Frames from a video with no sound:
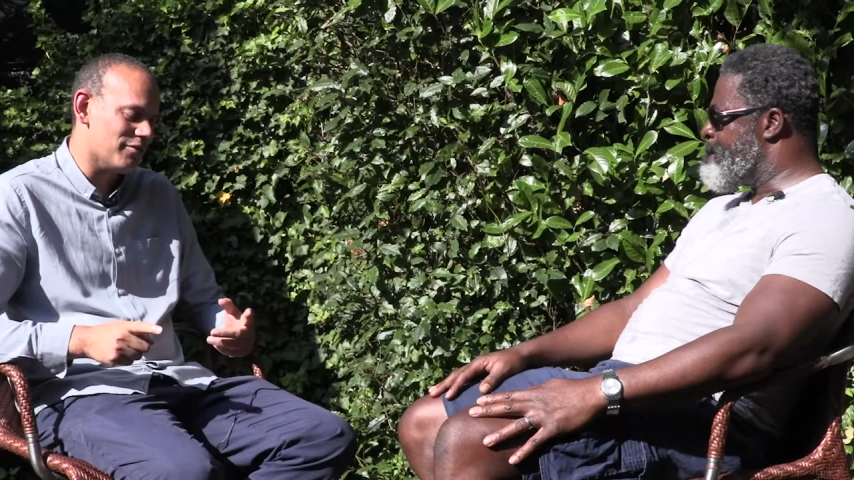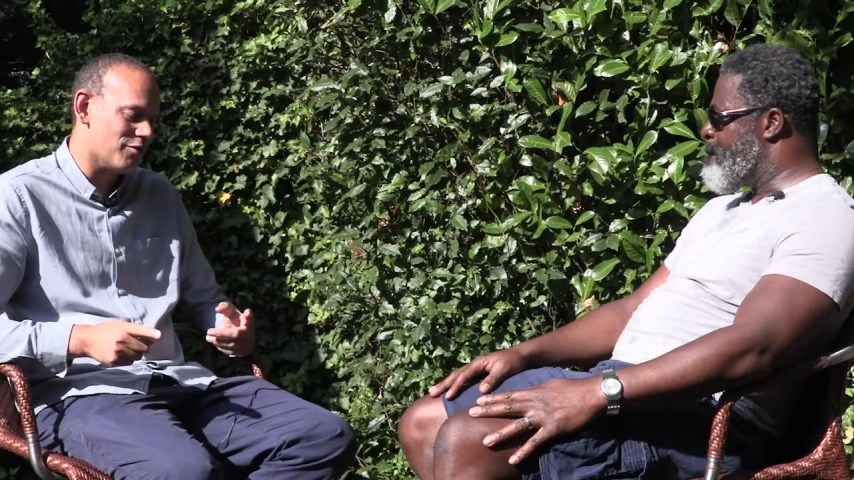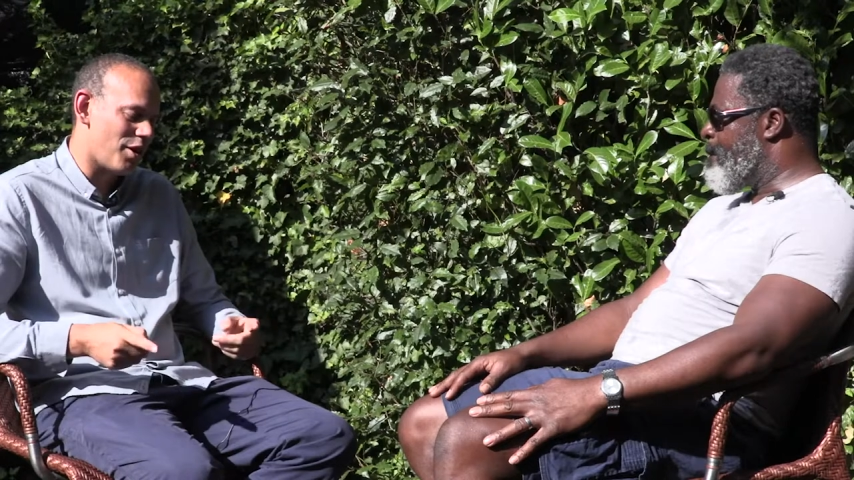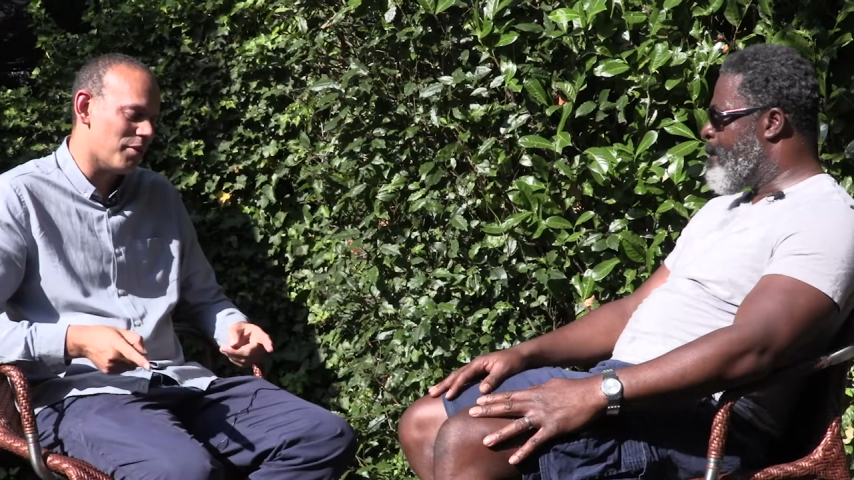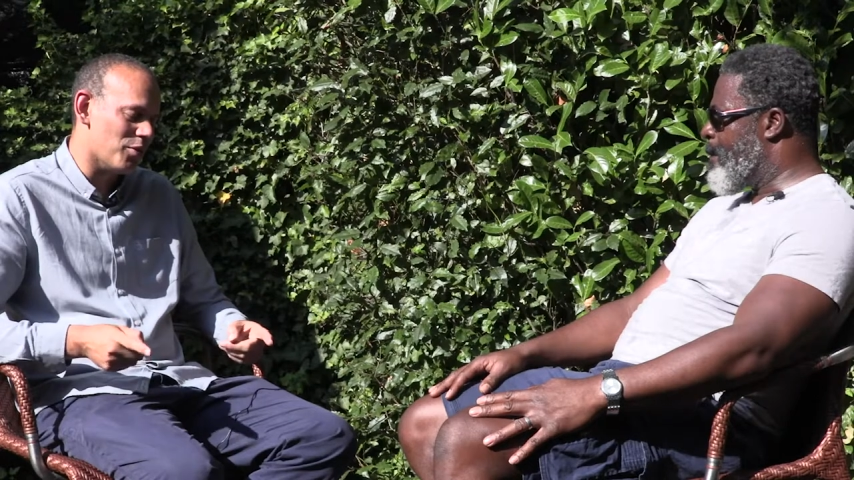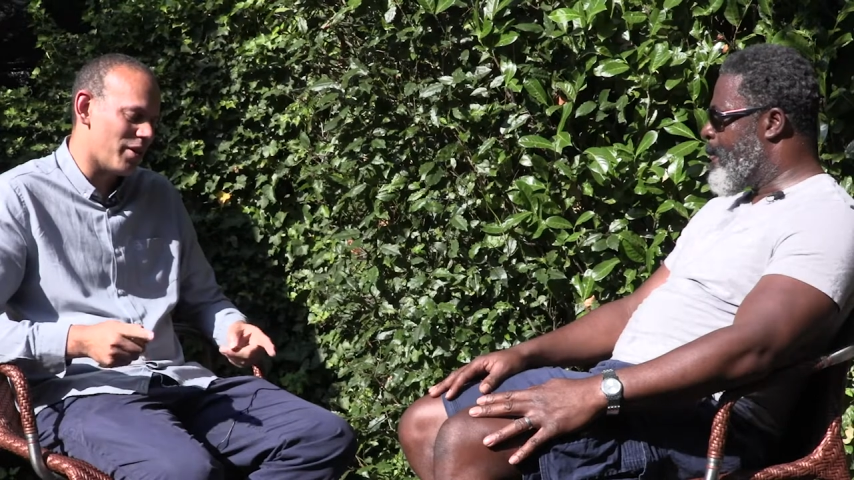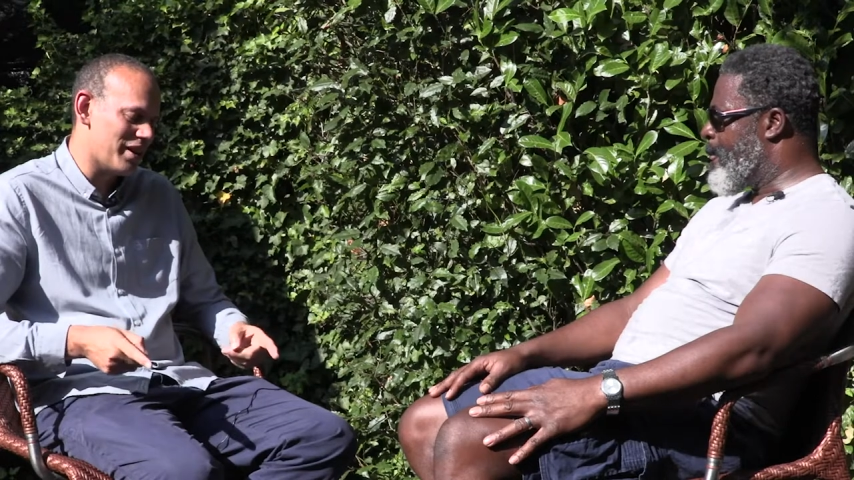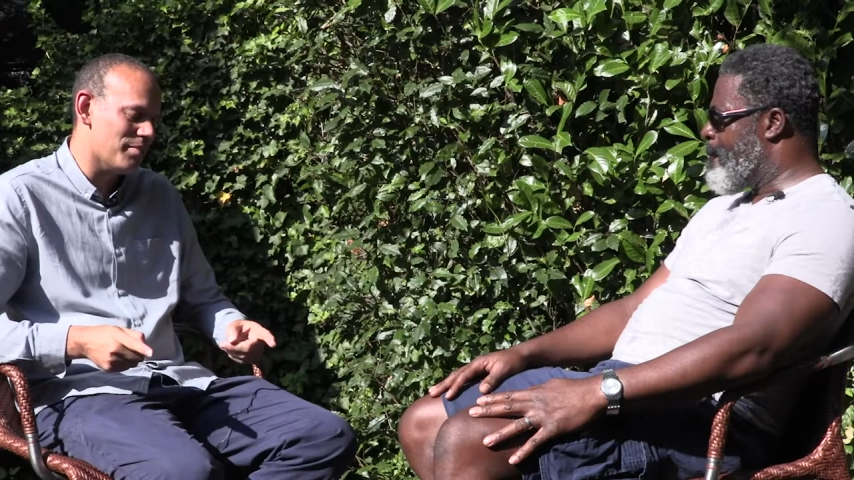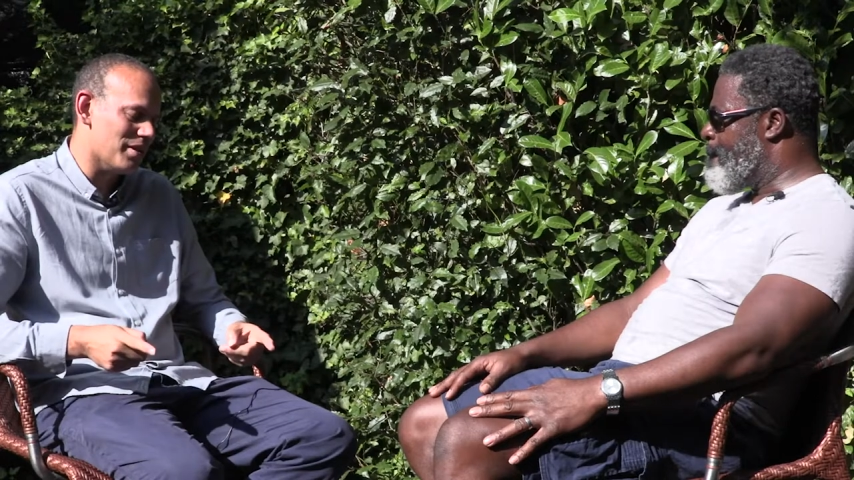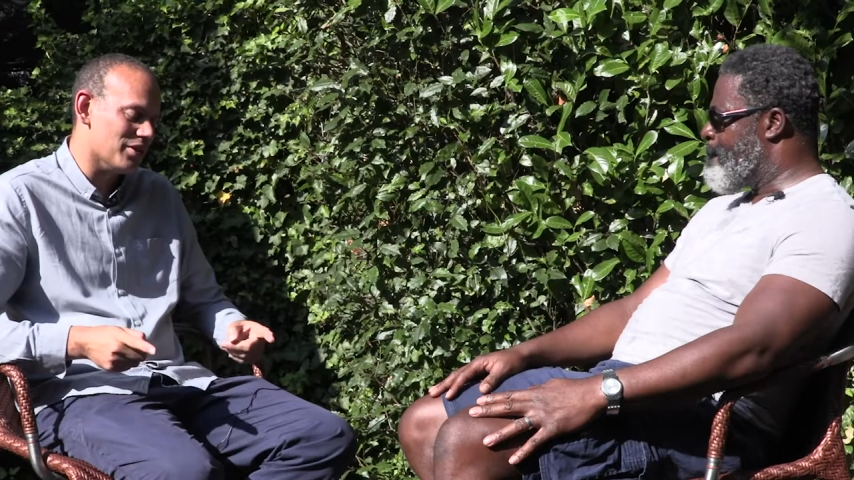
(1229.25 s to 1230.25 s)
Robert
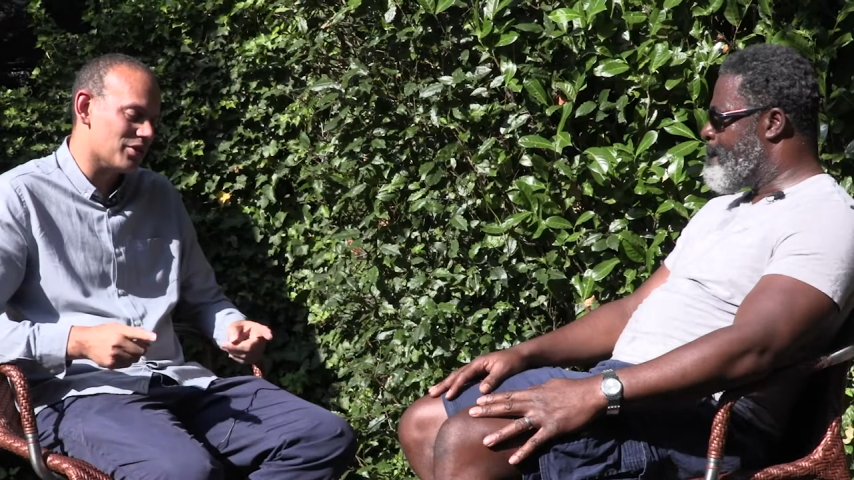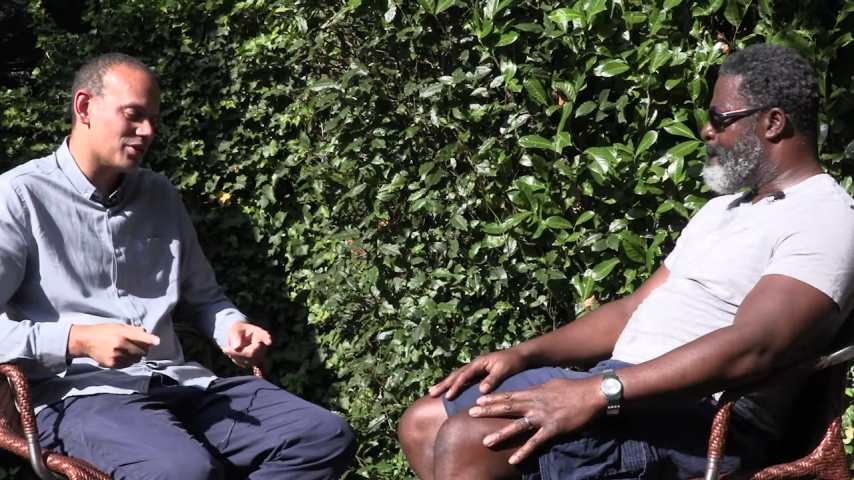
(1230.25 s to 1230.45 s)
Wedderburn's